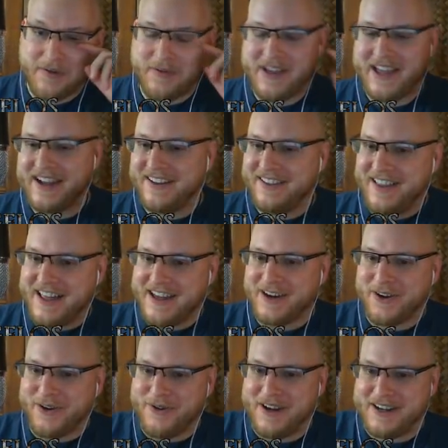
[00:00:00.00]
We got a lot
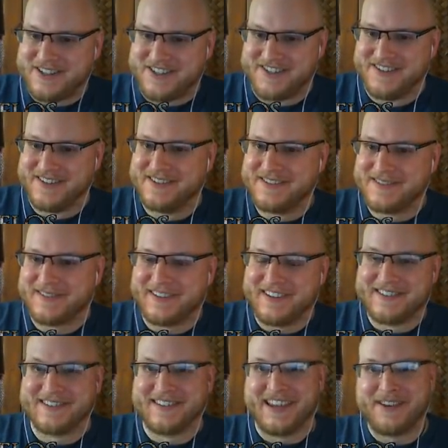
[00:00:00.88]
of questions.
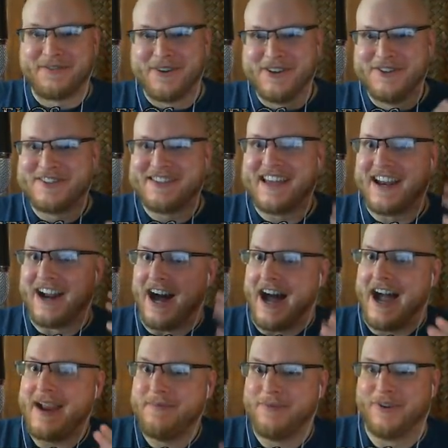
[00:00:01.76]
It's like when you said
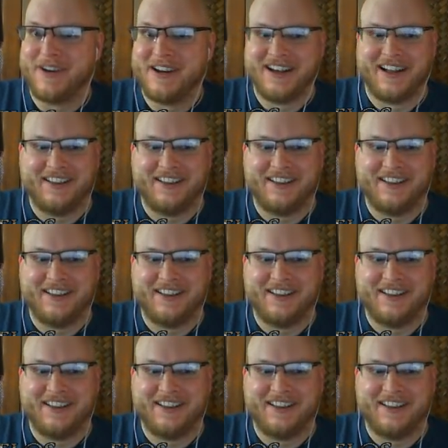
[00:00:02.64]
hybrid,